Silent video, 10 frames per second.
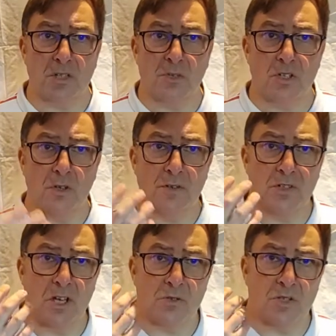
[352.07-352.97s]
to ensure you've
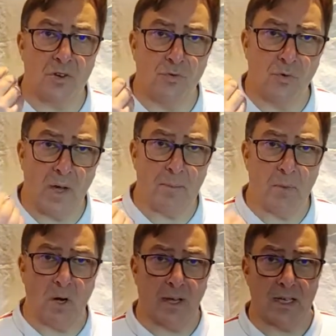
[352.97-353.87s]
chosen the right
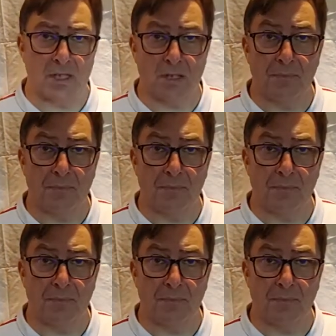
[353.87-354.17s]
market.